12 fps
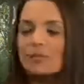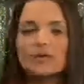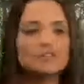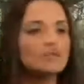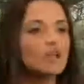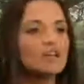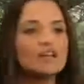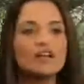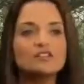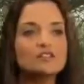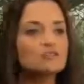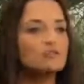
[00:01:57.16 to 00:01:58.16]
because we are
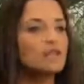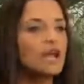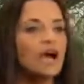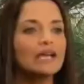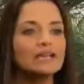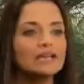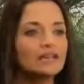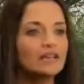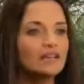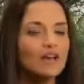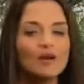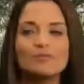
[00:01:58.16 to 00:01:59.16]
not just
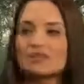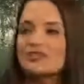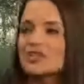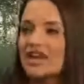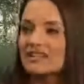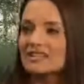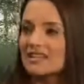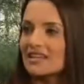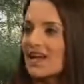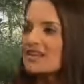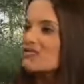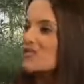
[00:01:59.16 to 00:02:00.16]
blindly projecting
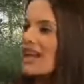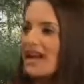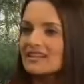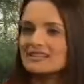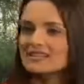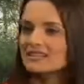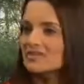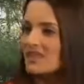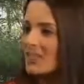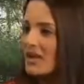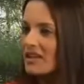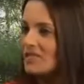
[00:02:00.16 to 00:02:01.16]
and reacting to them